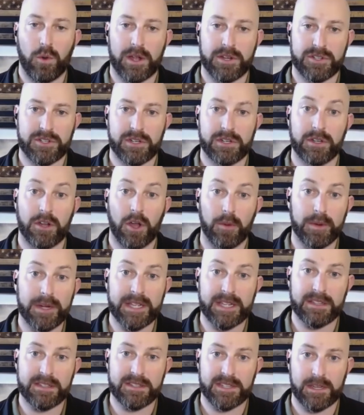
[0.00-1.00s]
question
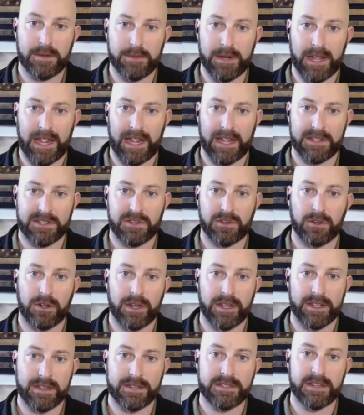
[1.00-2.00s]
nobody can seem to
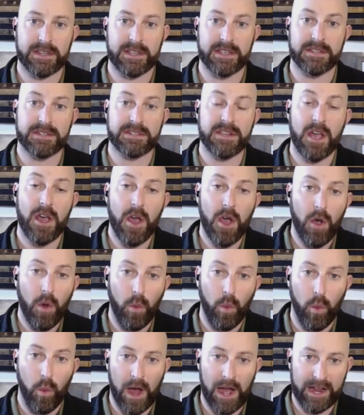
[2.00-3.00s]
answer is
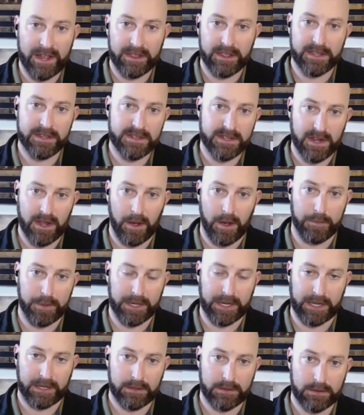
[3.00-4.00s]
why this
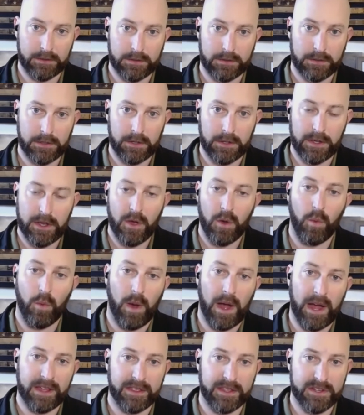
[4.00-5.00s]
company,
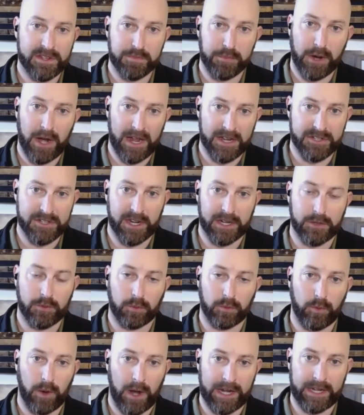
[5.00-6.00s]
why this project
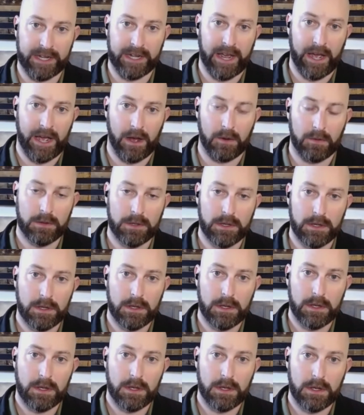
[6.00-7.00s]
right now,
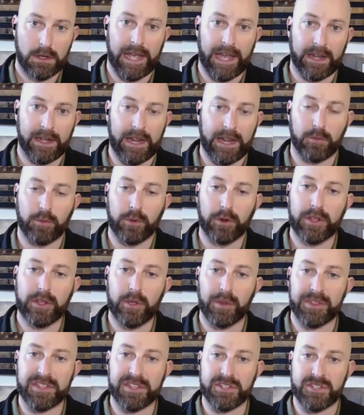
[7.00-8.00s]
and really
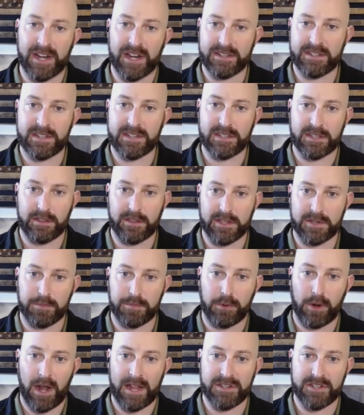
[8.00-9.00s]
what the genesis of this
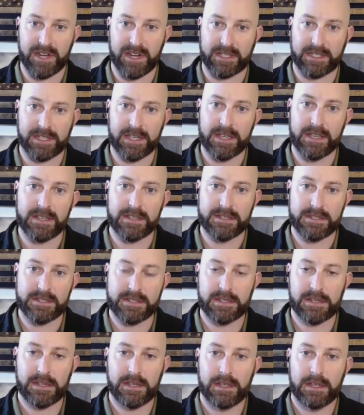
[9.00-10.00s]
project
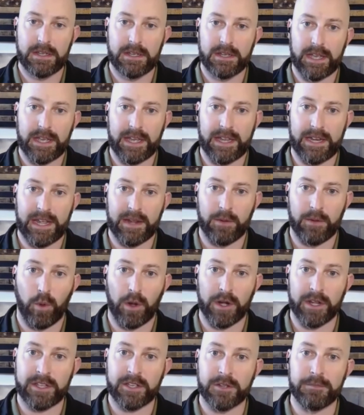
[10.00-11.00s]
is, and
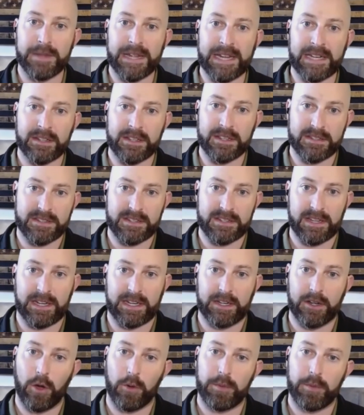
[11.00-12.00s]
what it could mean to the
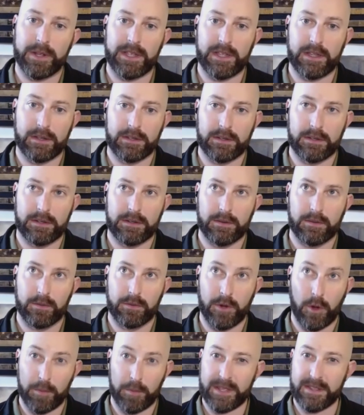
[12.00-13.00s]
city. Nobody
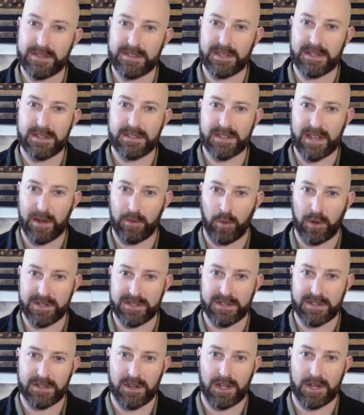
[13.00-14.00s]
in the city side
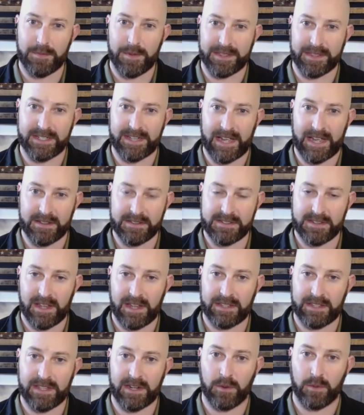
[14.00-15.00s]
wants to talk about the
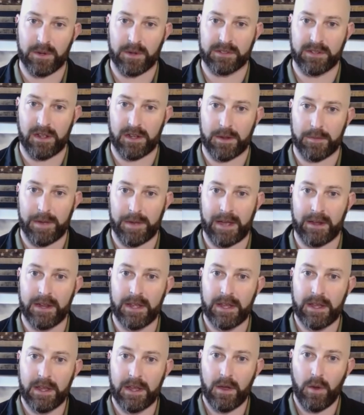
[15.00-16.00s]
downside. They don't want to talk about
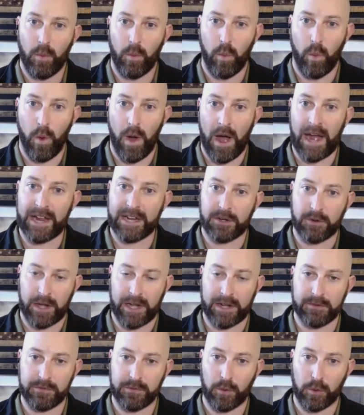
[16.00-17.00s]
why
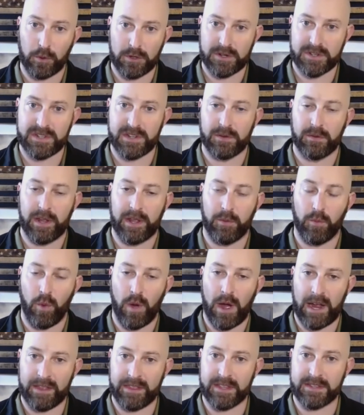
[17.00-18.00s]
Grand Forks and
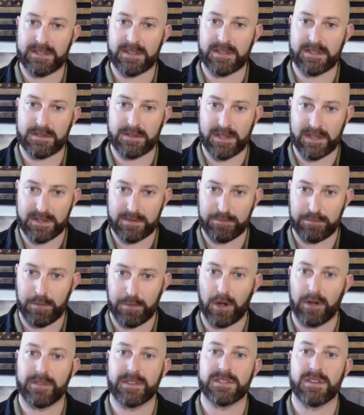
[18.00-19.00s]
why this is this
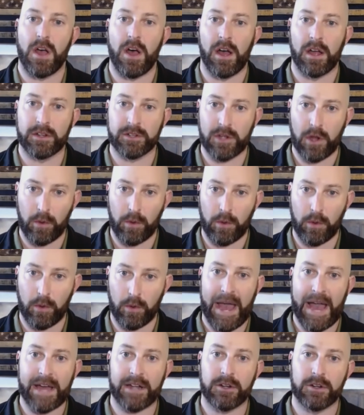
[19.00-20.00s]
part of this ongoing
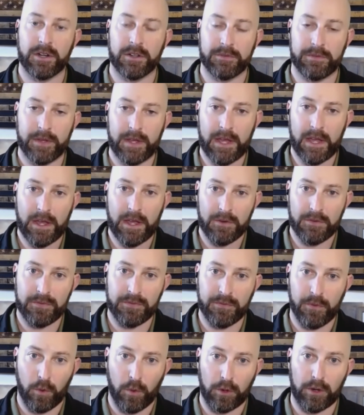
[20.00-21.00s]
pattern of
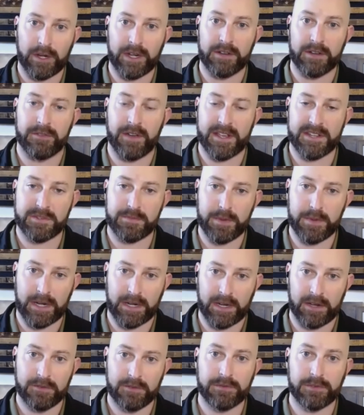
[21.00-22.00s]
foreign investment
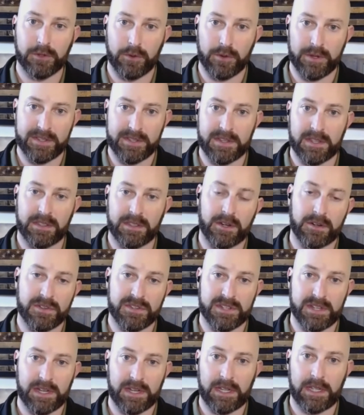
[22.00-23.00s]
and influence in their
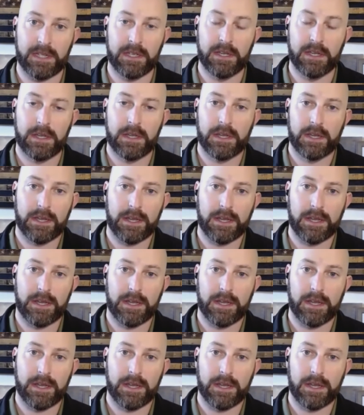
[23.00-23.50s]
city.